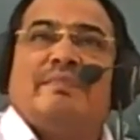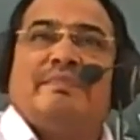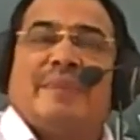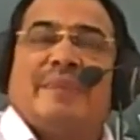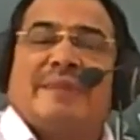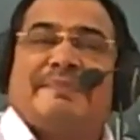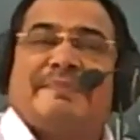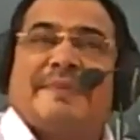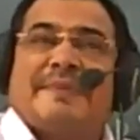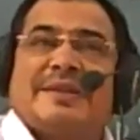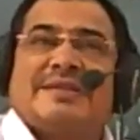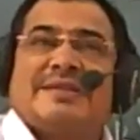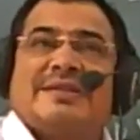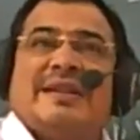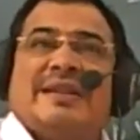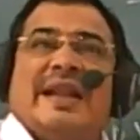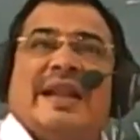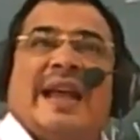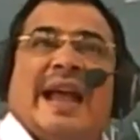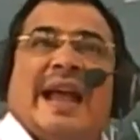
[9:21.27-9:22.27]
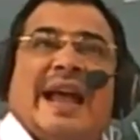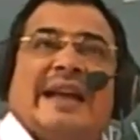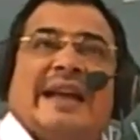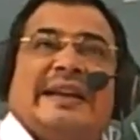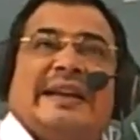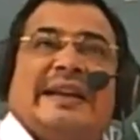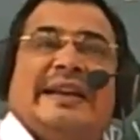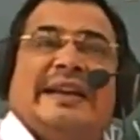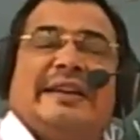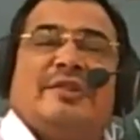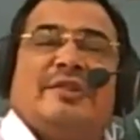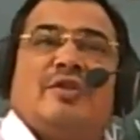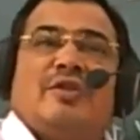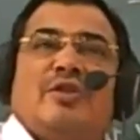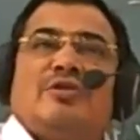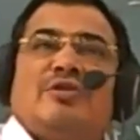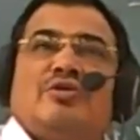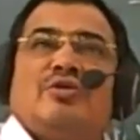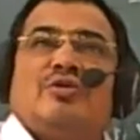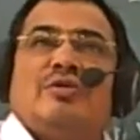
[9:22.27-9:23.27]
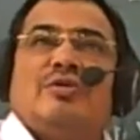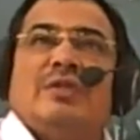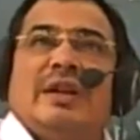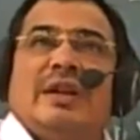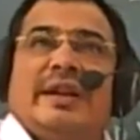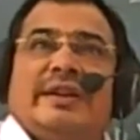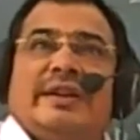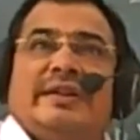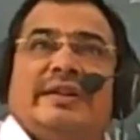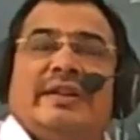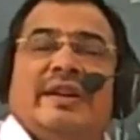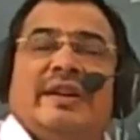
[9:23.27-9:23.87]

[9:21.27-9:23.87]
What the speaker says: purpose, and it also led